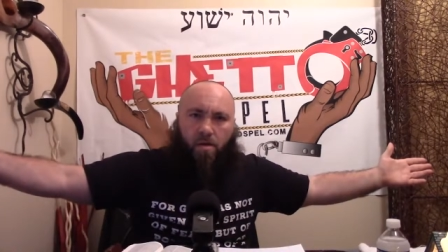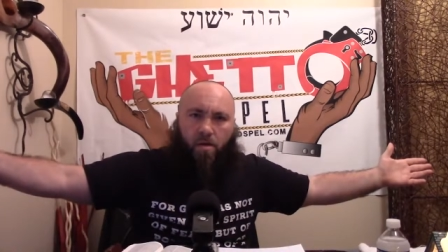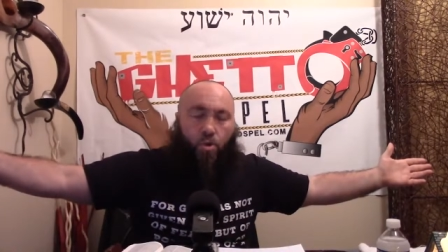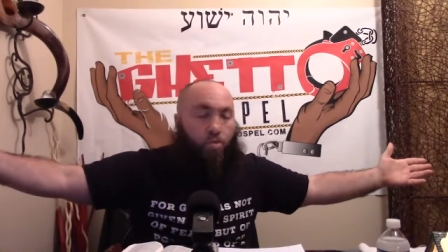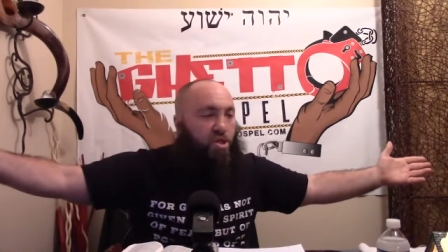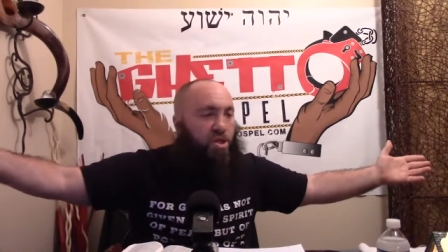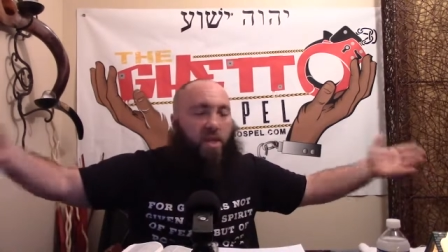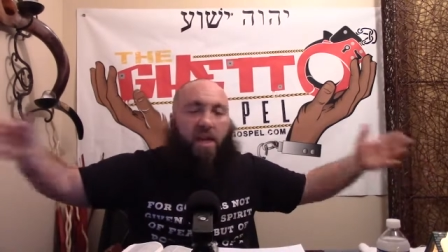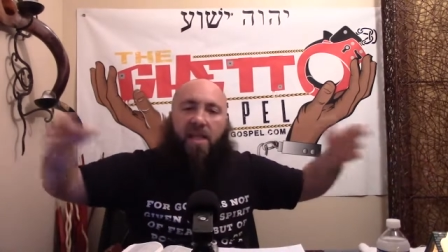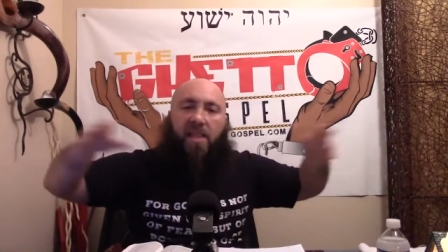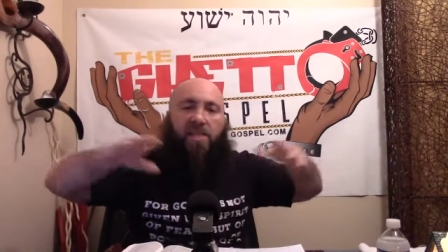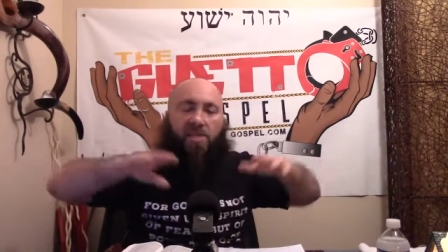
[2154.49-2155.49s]
You should,
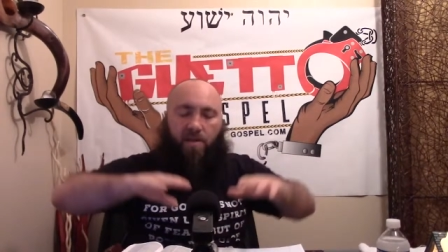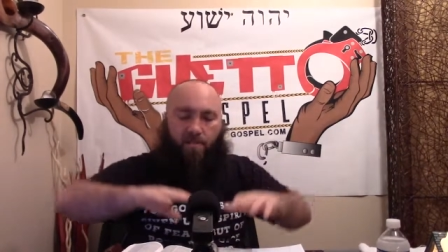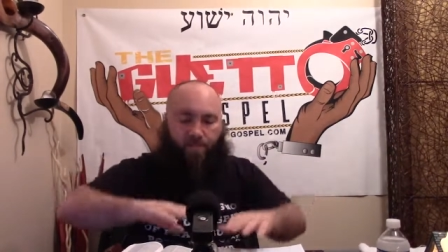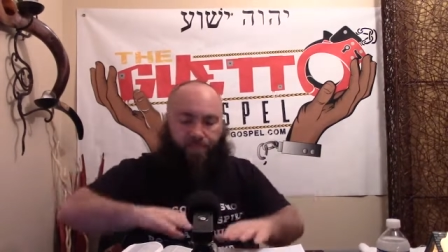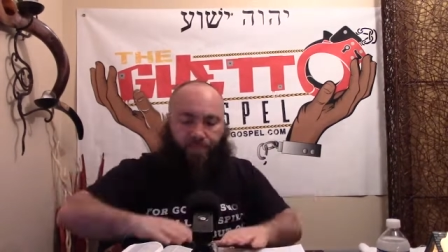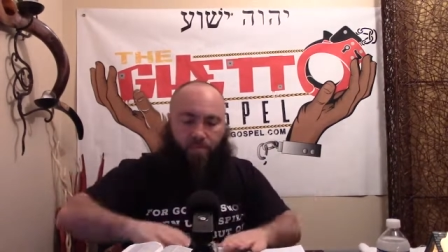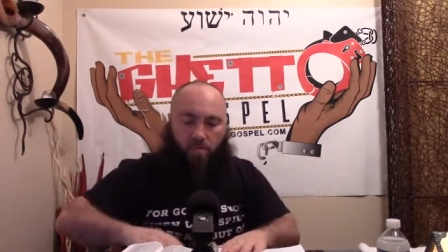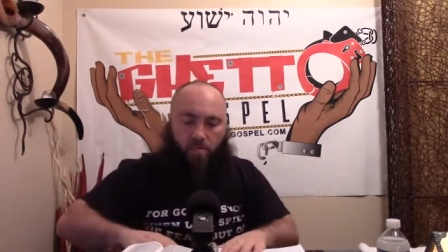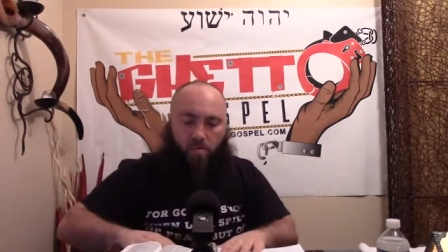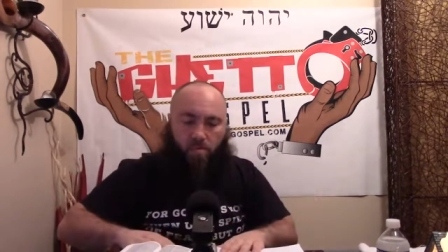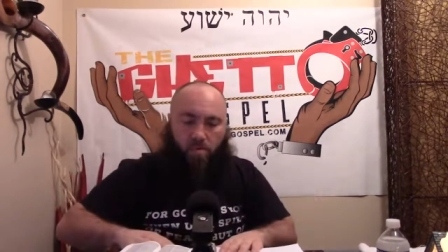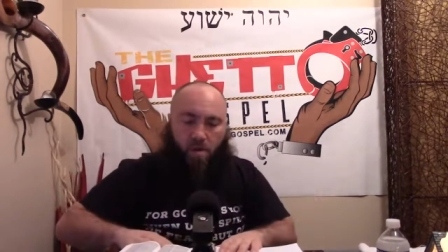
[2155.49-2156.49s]
listen.
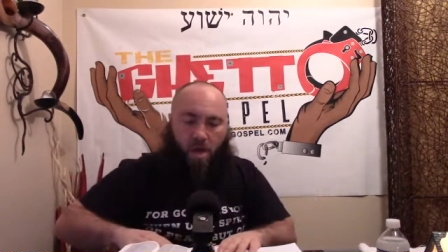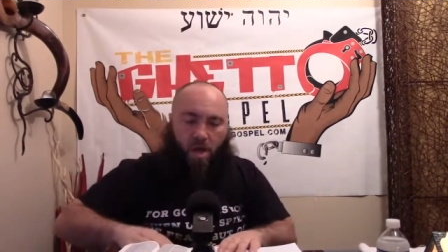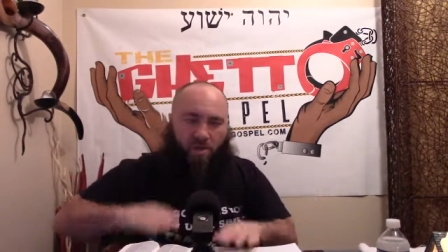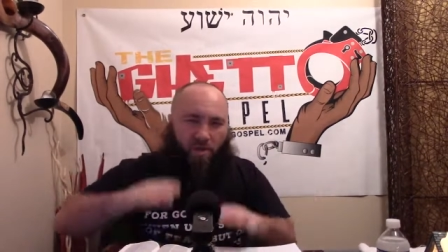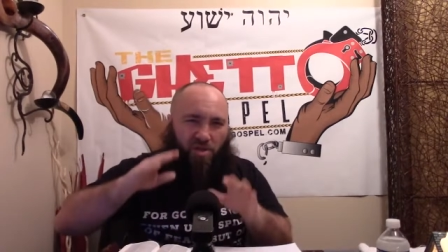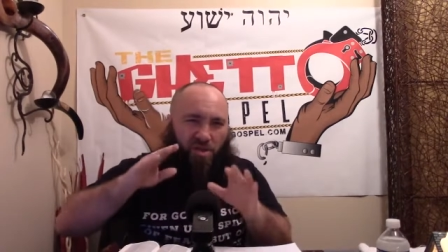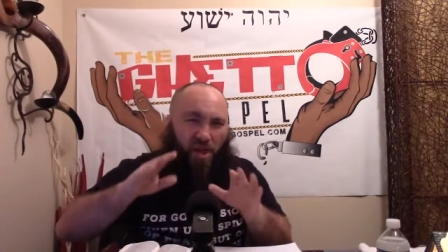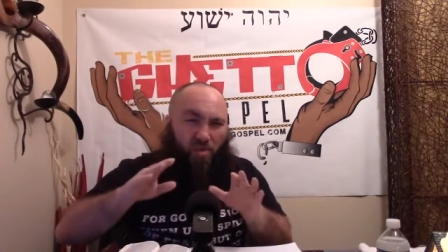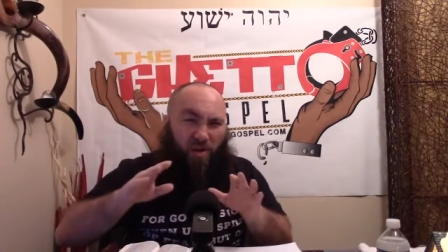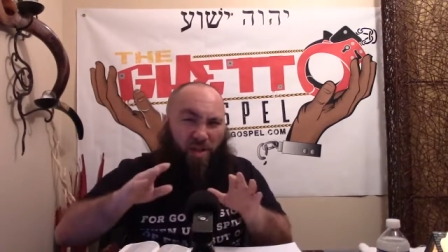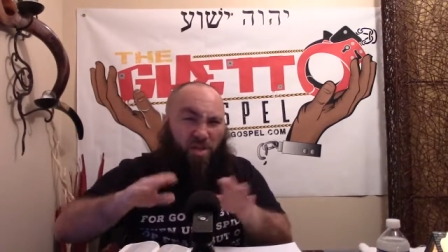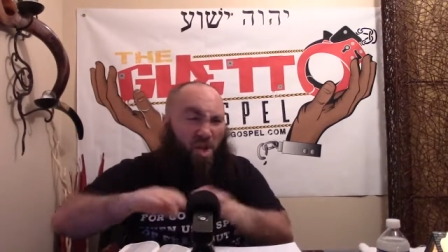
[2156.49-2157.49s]
The
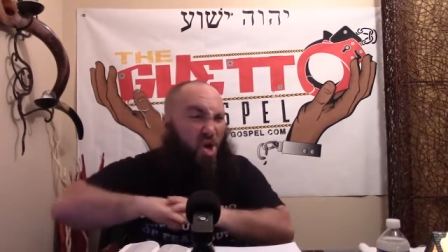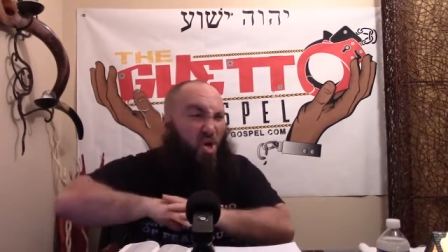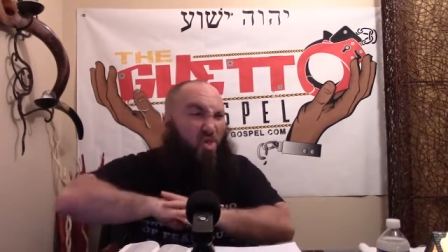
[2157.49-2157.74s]
secret is,